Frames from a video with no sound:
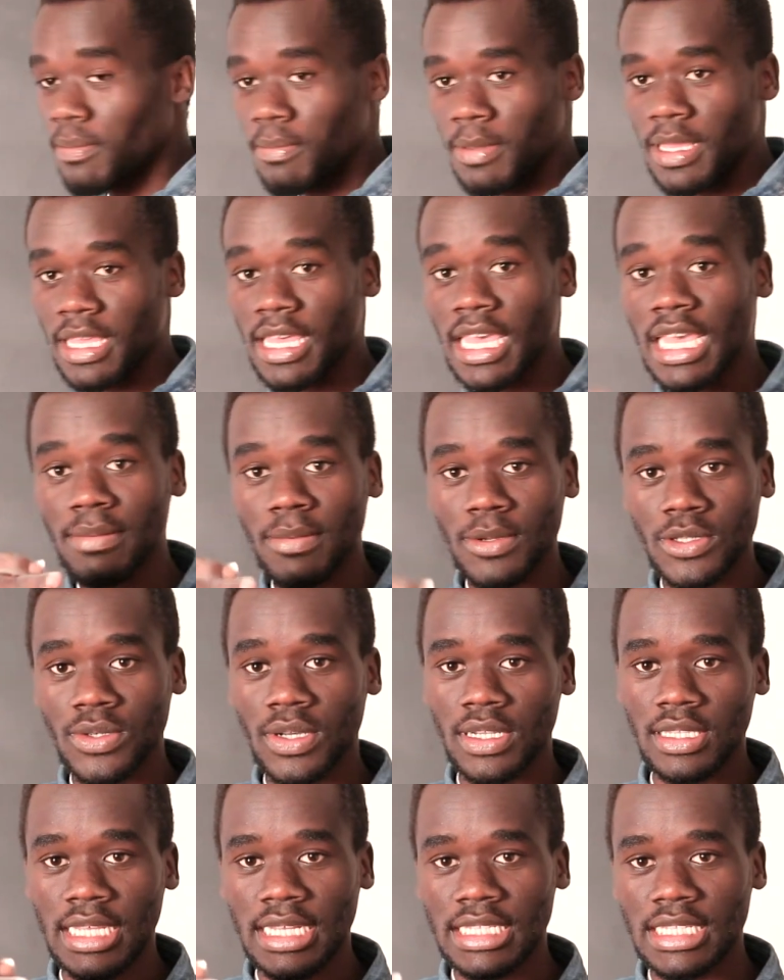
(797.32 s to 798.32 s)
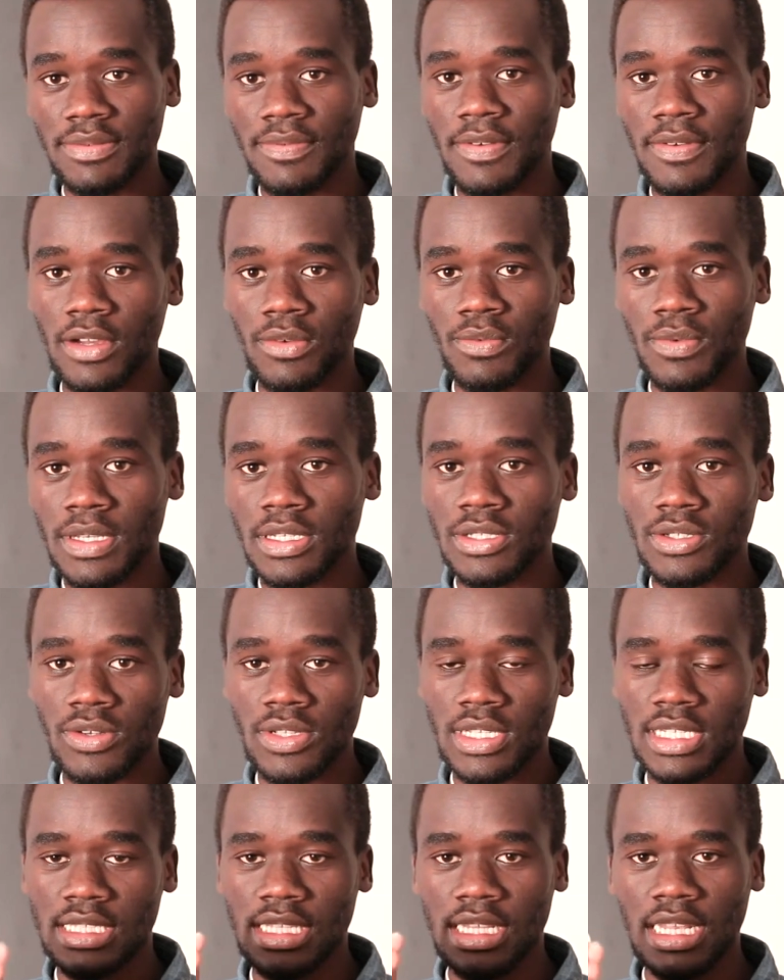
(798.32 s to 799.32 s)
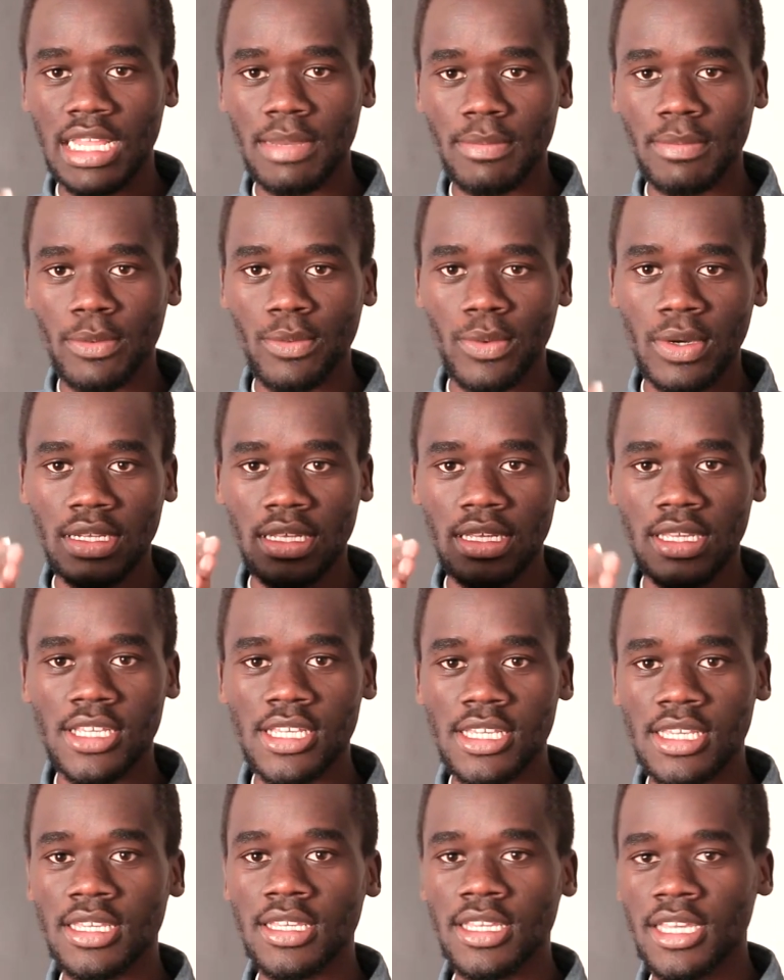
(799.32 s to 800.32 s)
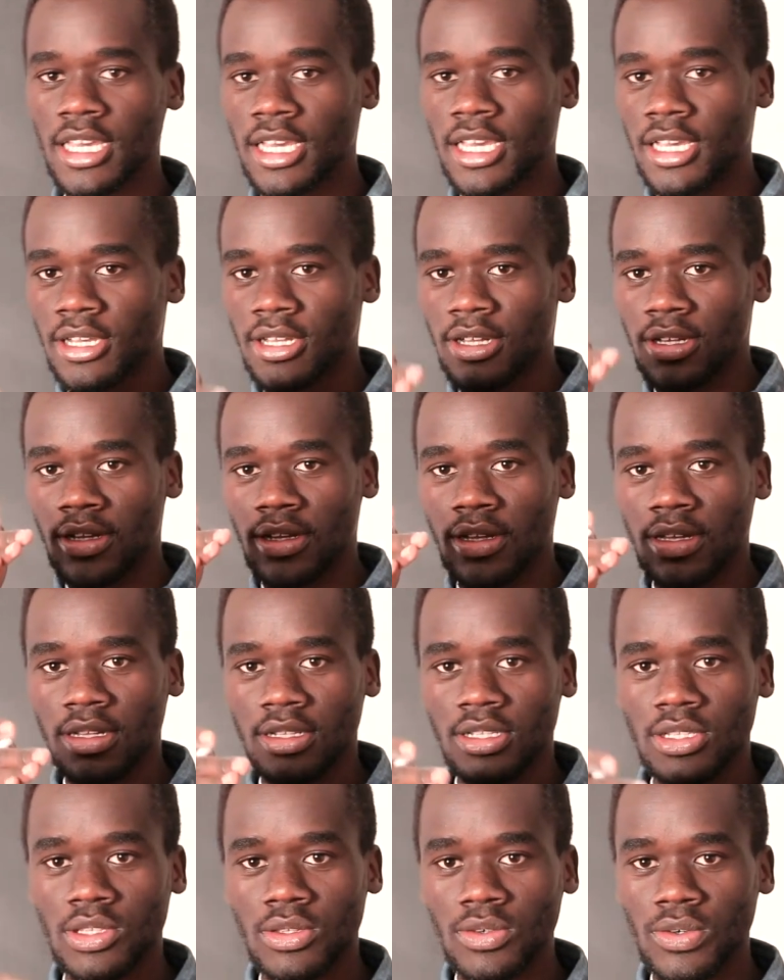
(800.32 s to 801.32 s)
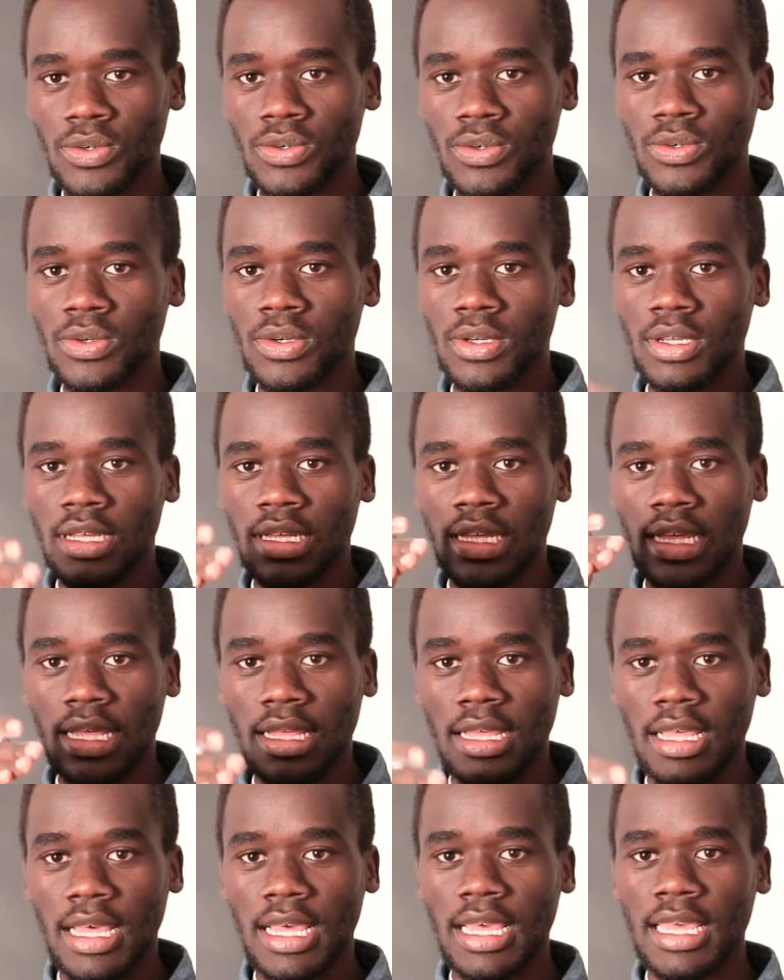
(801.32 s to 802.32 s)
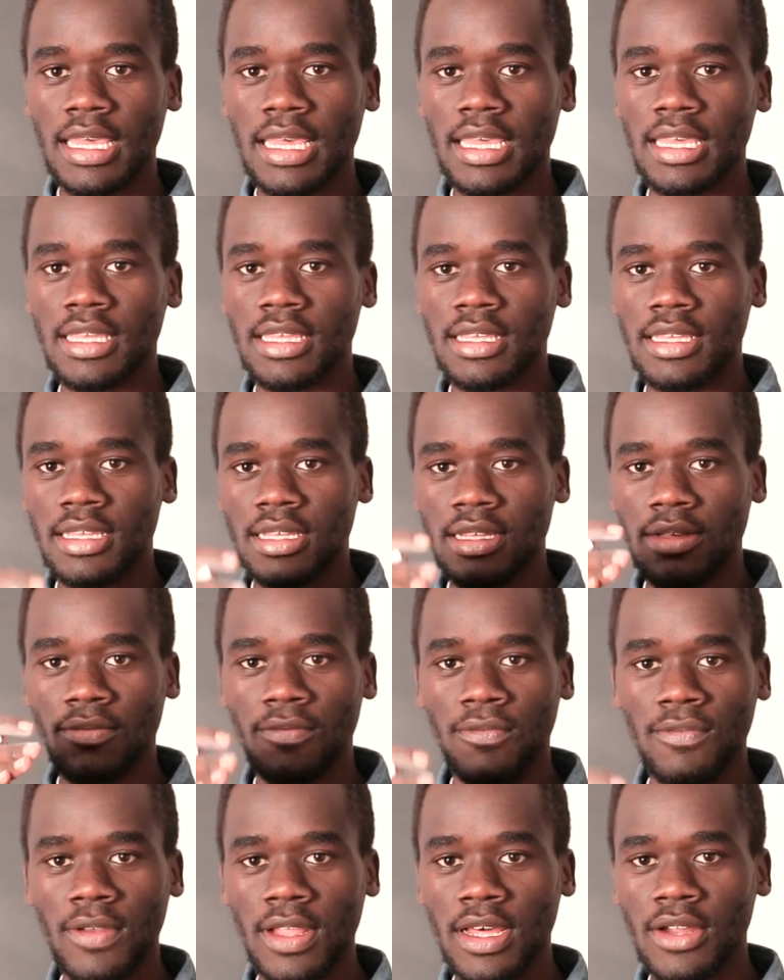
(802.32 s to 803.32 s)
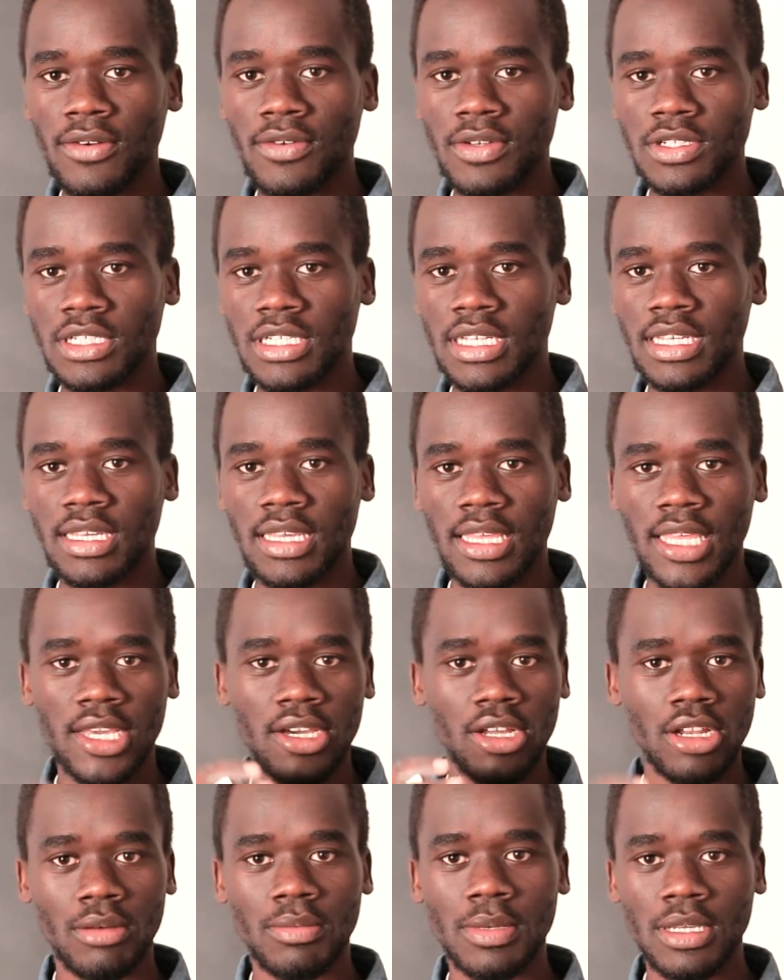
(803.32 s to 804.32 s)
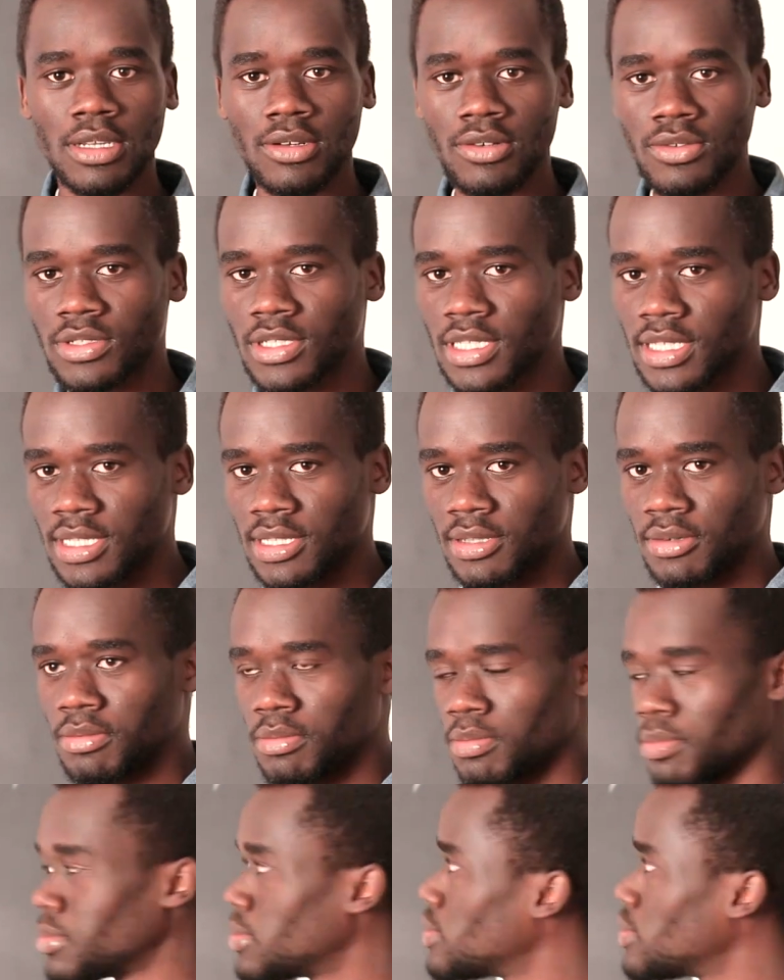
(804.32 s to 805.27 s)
being able to identify resources is the number 1 key to a flourishing economical system.